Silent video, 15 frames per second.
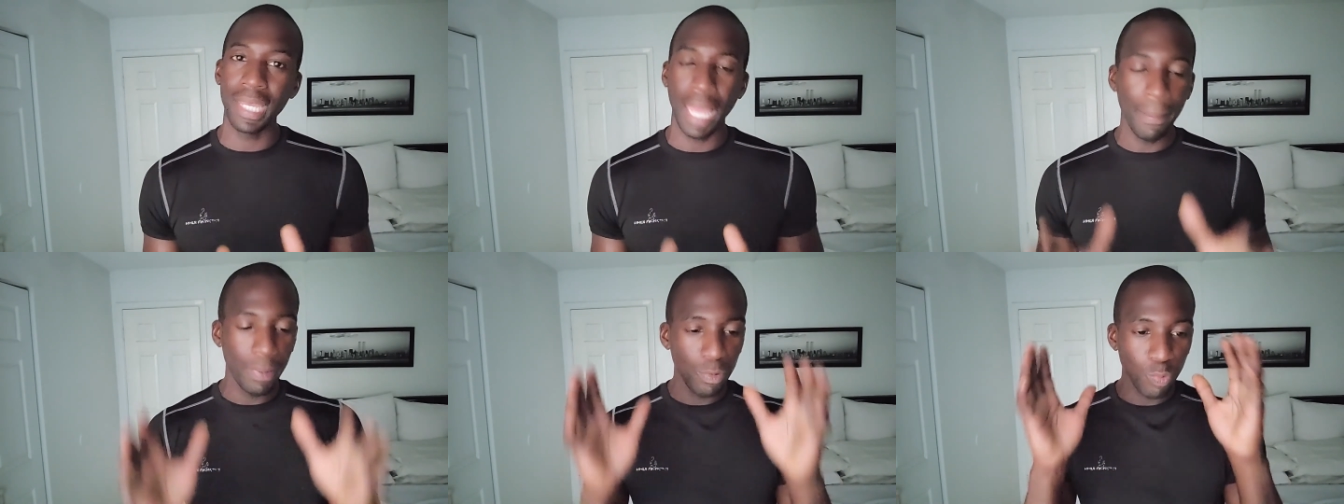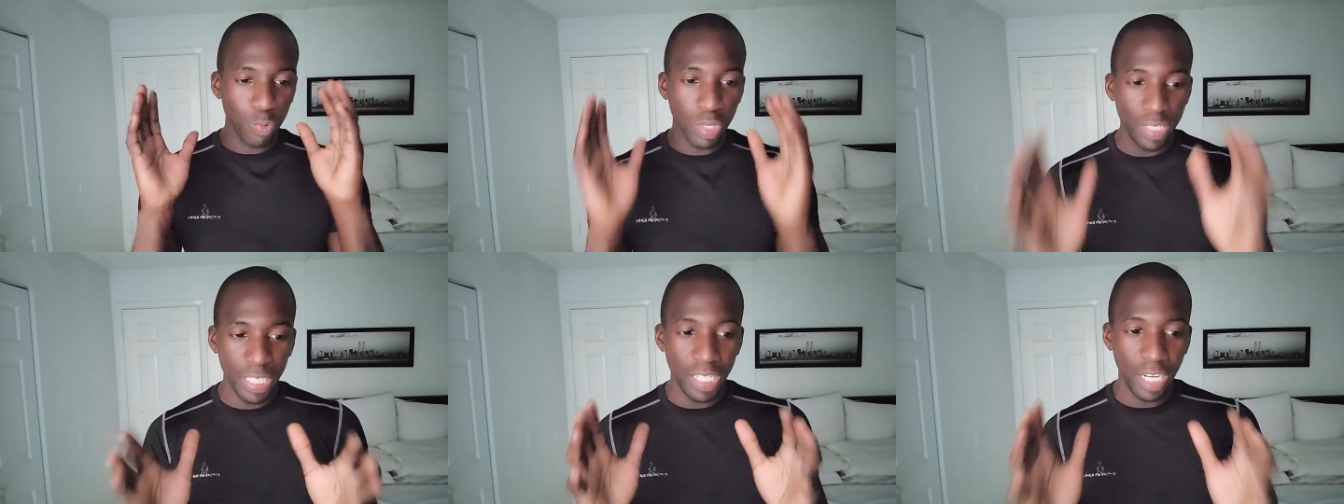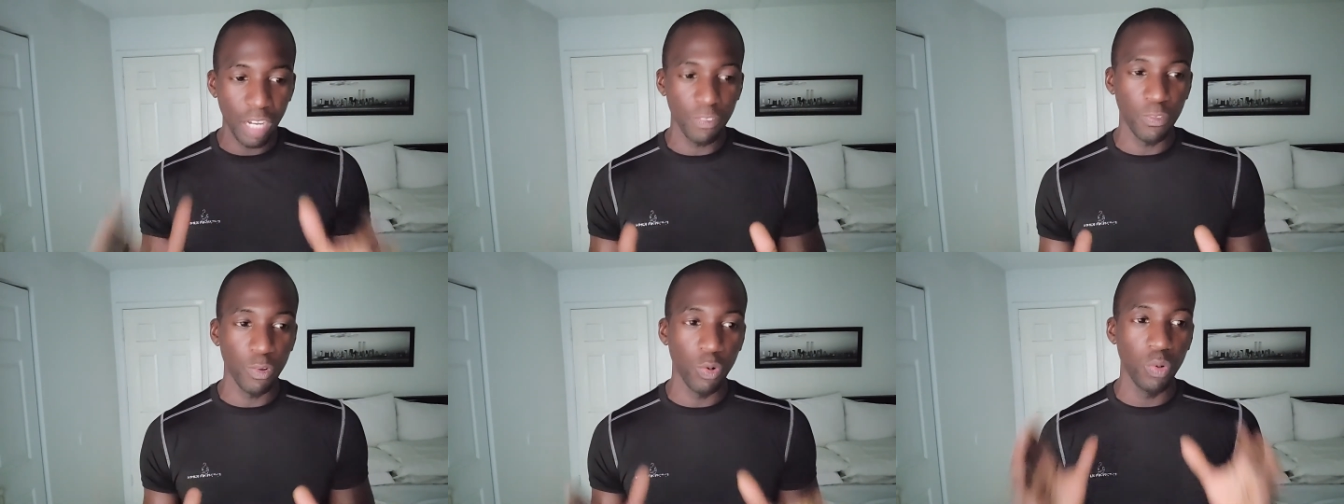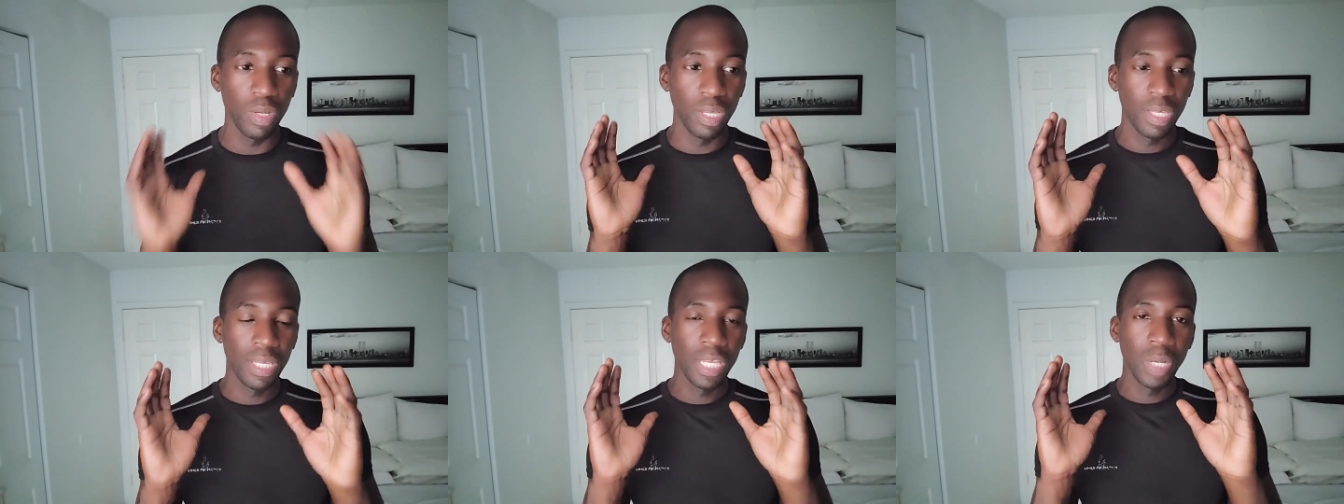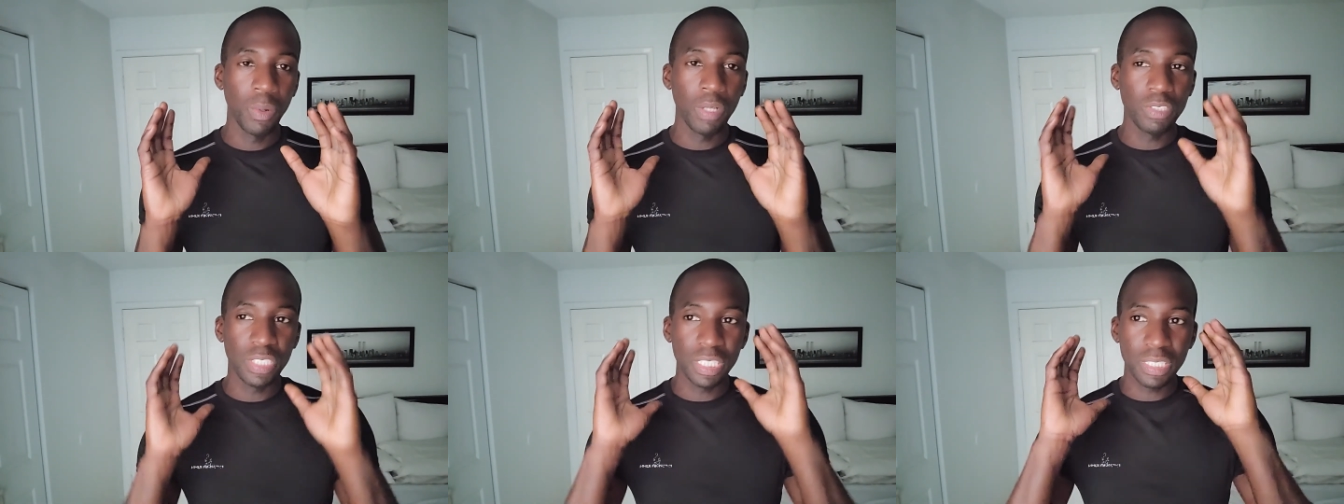Gotta be really careful
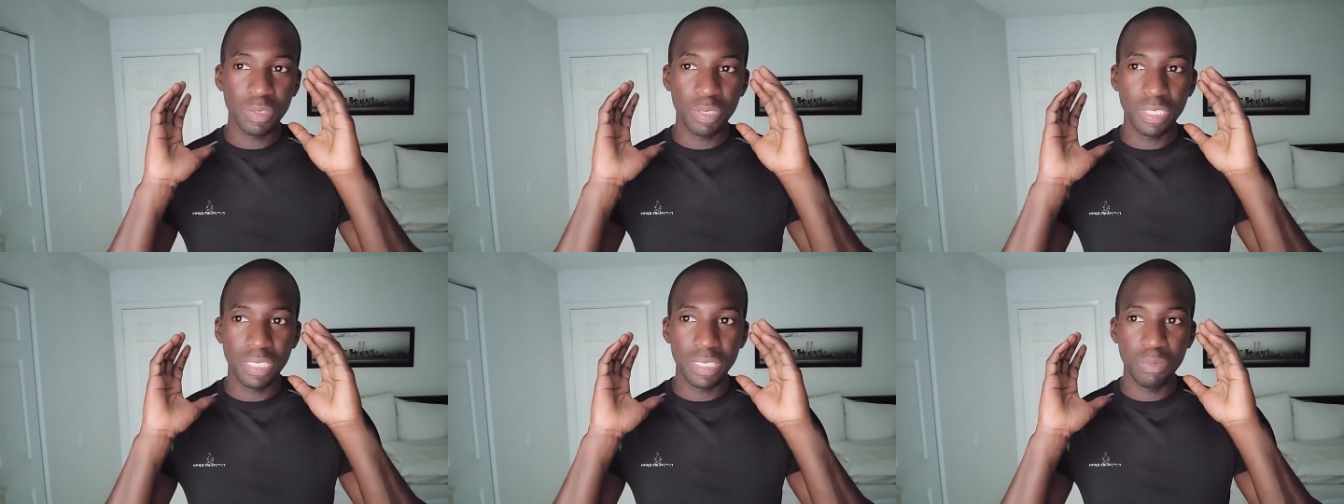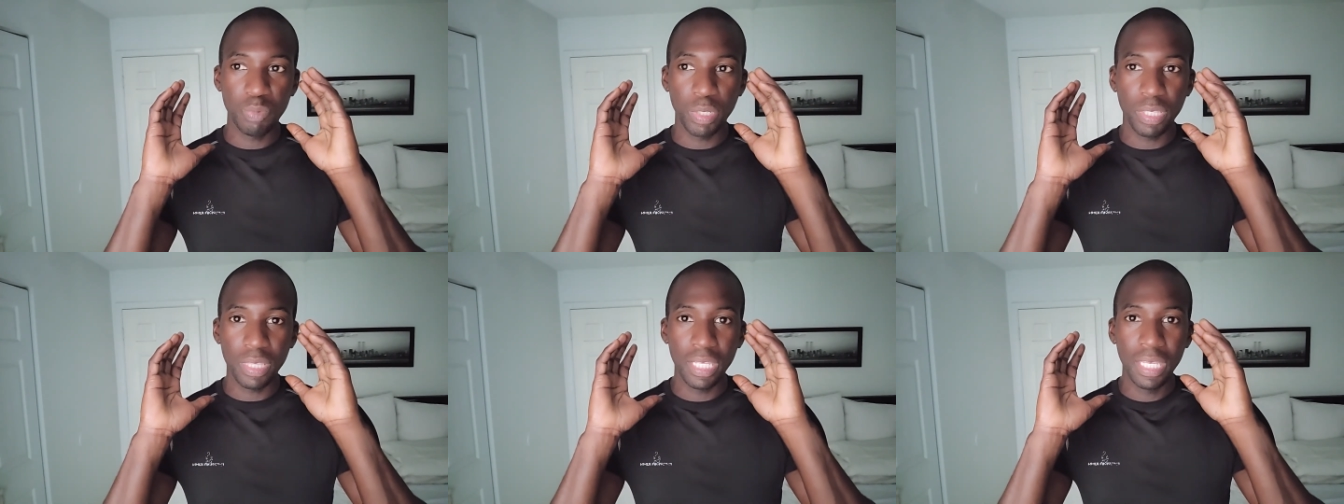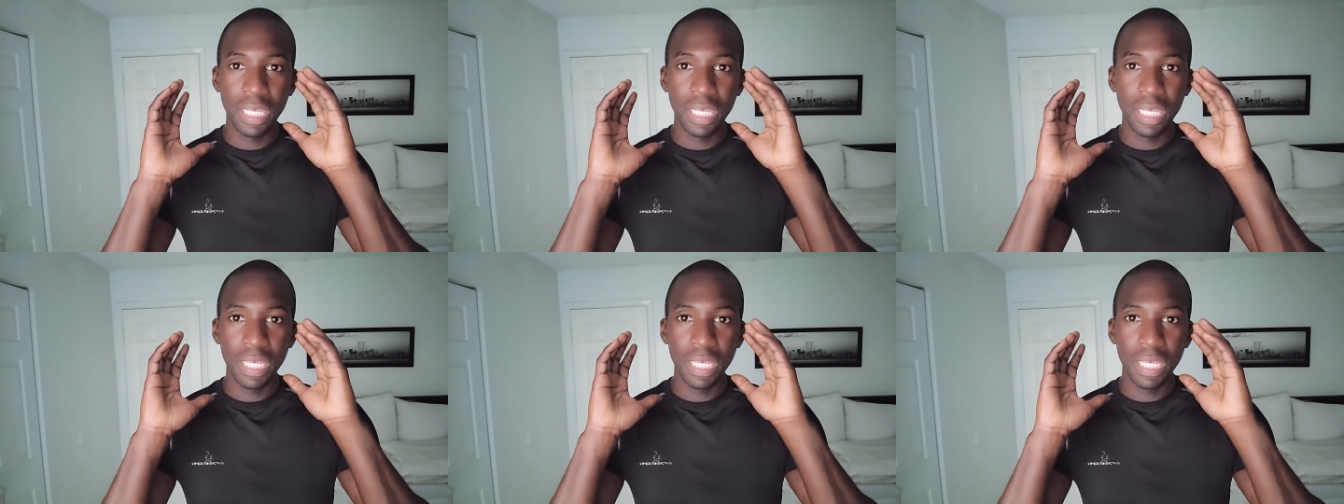with just, just with